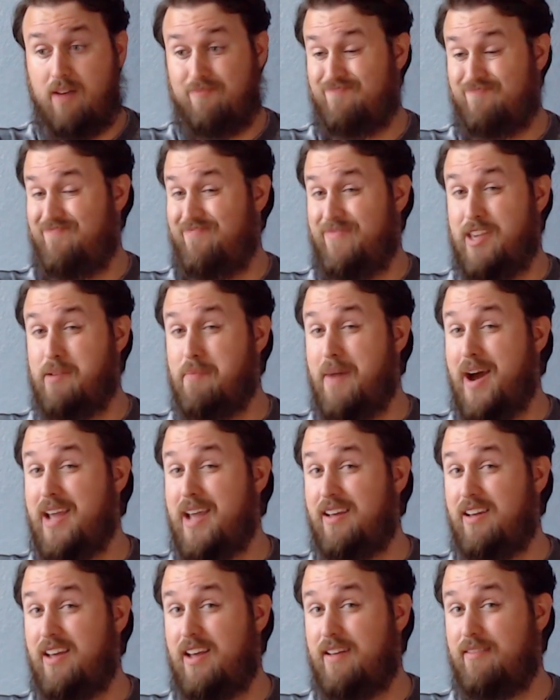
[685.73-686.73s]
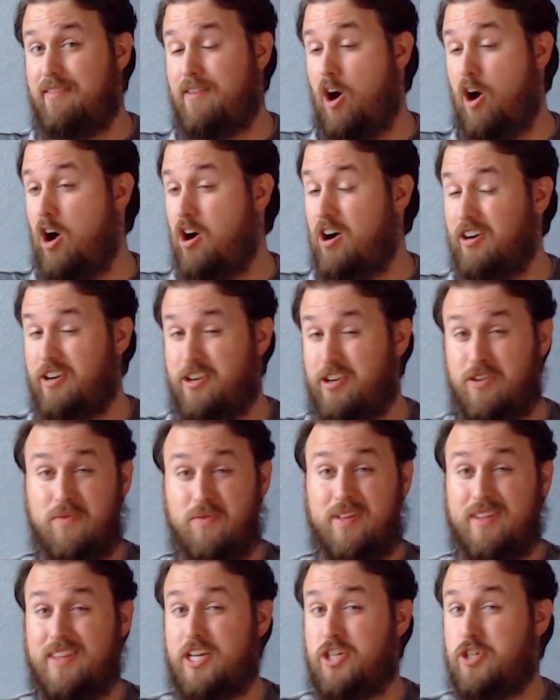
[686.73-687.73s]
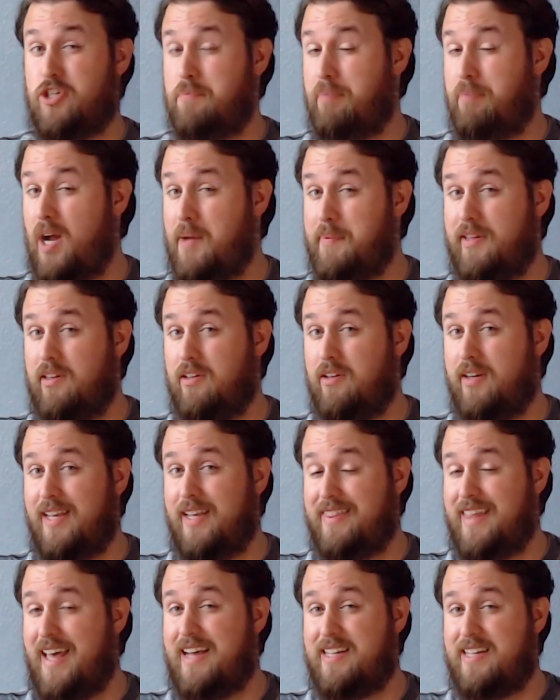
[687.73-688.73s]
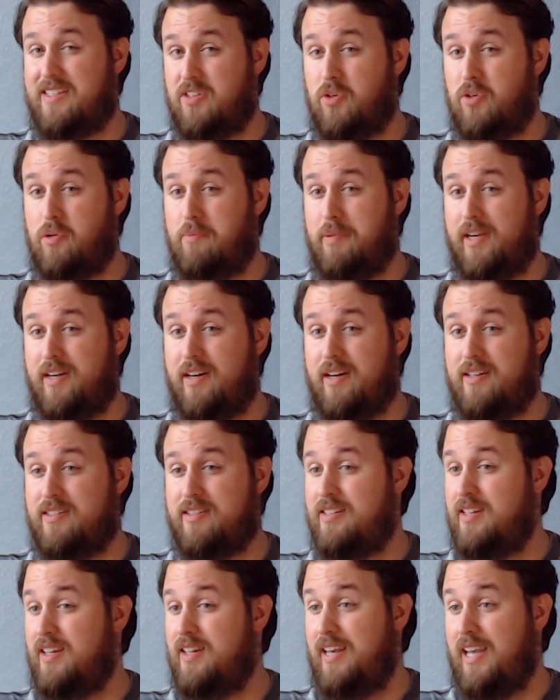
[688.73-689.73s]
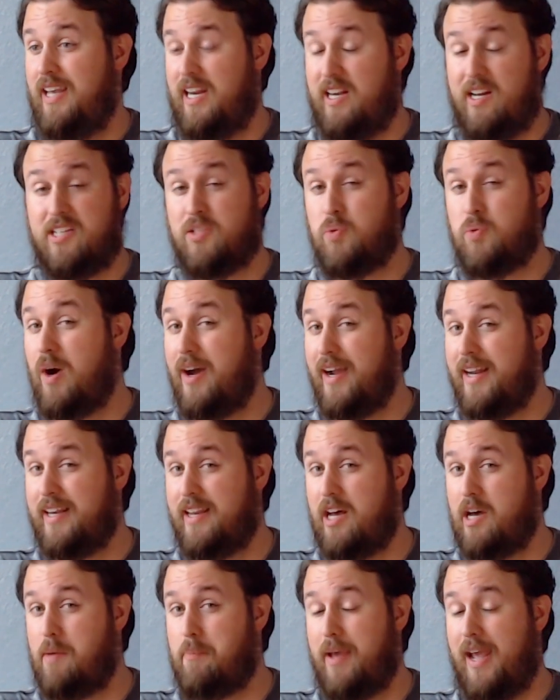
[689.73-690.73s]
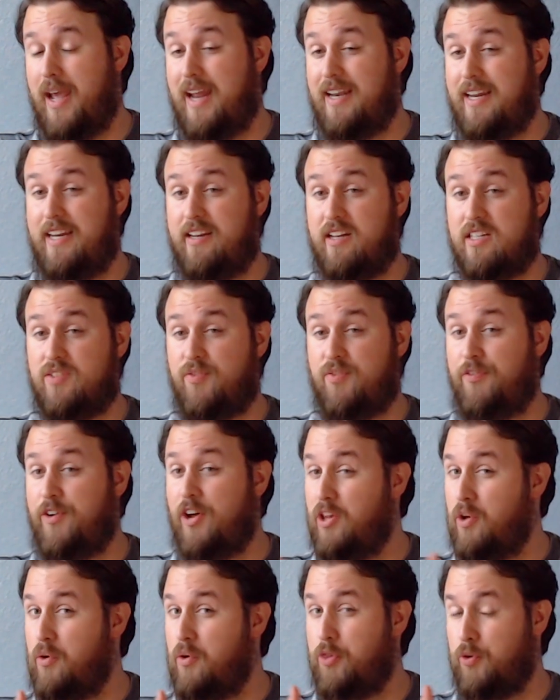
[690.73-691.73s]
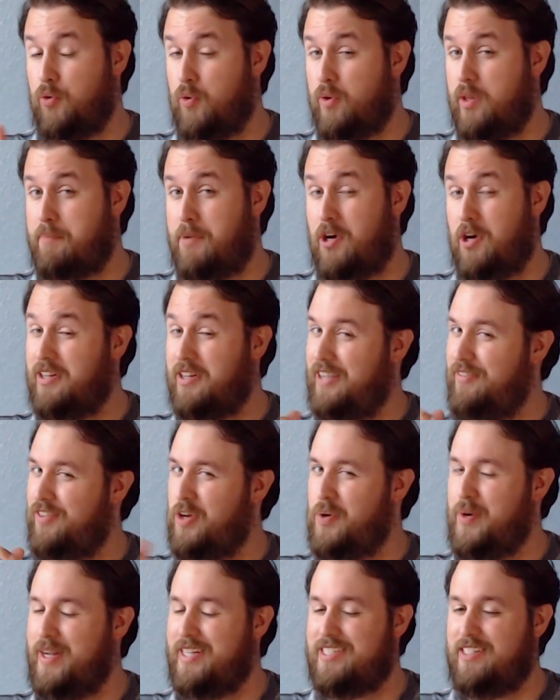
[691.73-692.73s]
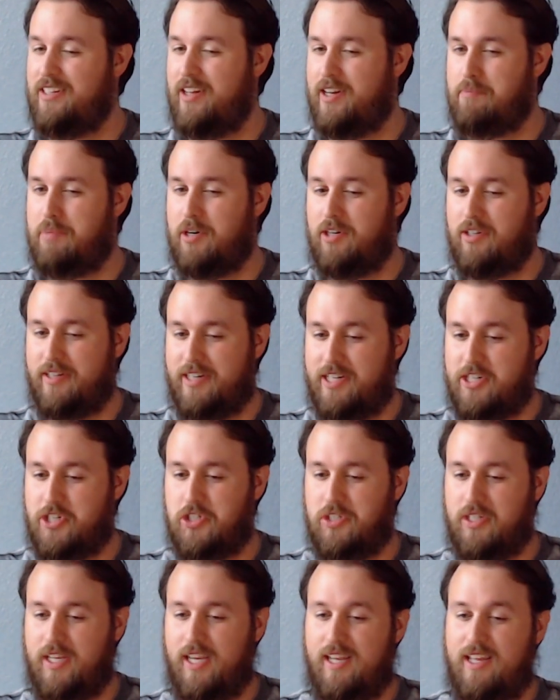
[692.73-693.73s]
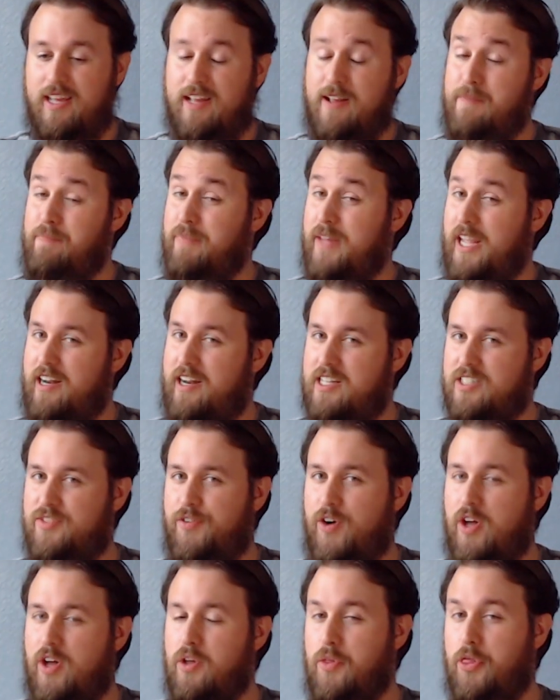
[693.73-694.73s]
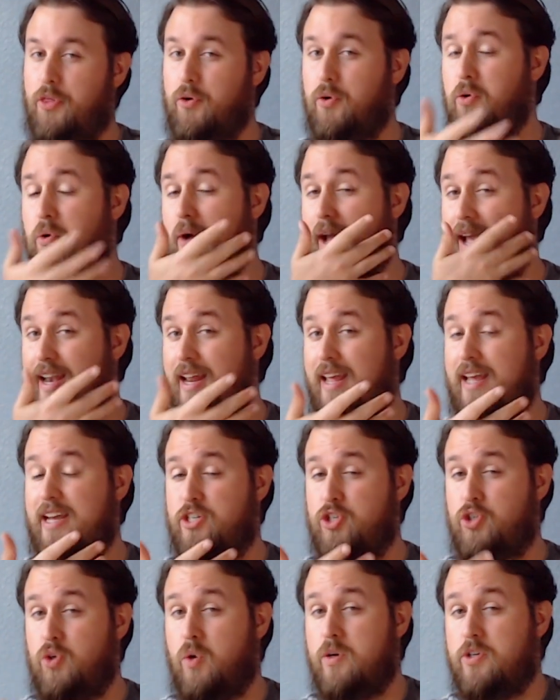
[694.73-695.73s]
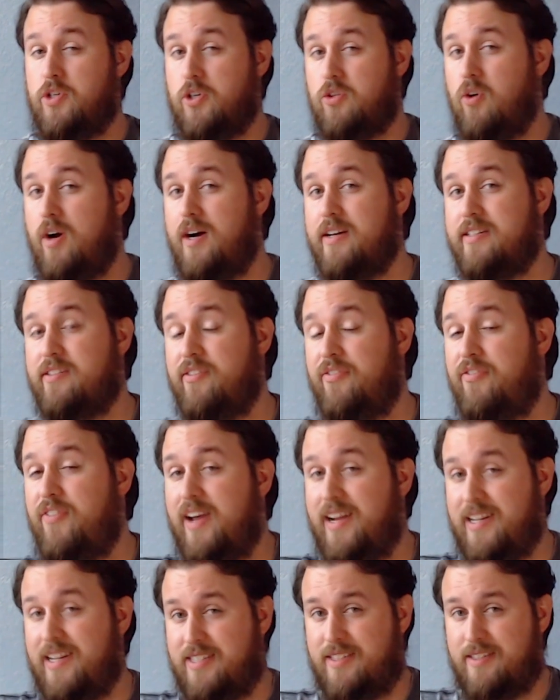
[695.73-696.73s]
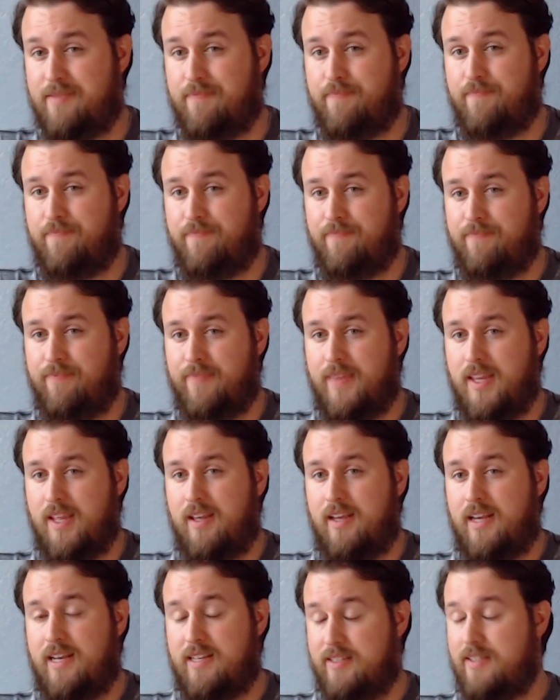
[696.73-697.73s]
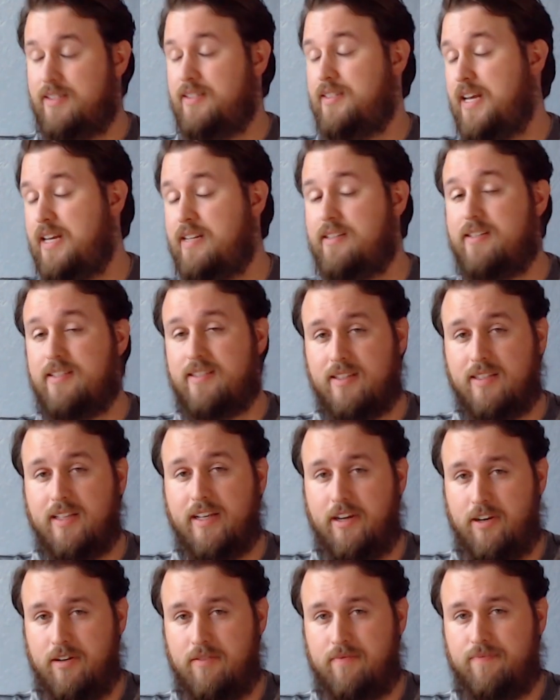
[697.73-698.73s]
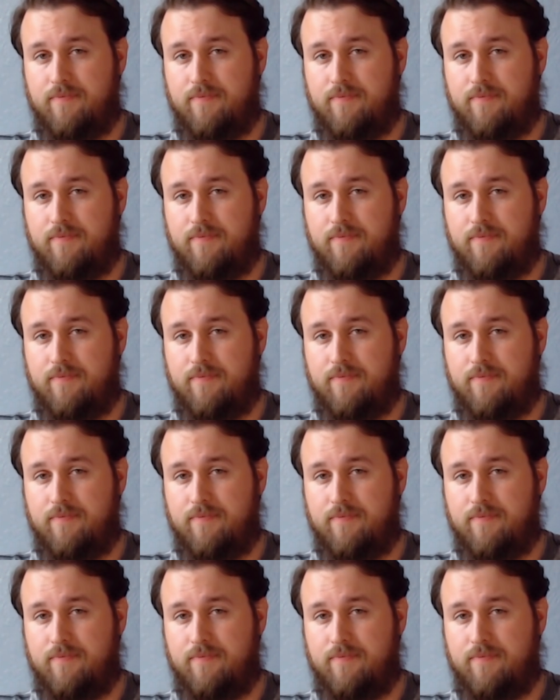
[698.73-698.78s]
you might argue that they should probably look at that too, because he does wind up and he does follow through the ball, even though he gets a lot of ball initially. He does follow through and hit George across the face. His intent is clear.